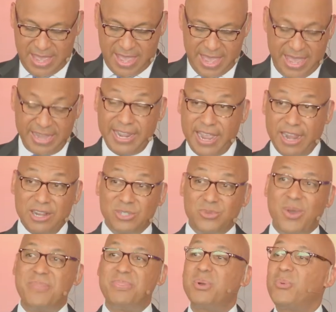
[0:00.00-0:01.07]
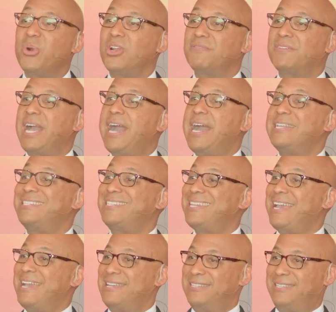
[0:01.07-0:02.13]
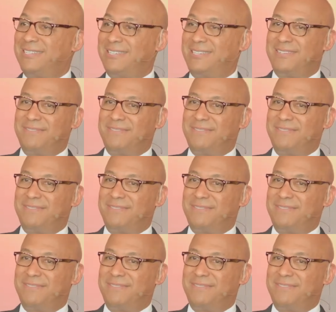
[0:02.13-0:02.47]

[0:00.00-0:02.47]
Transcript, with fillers: And here is what the Word of God says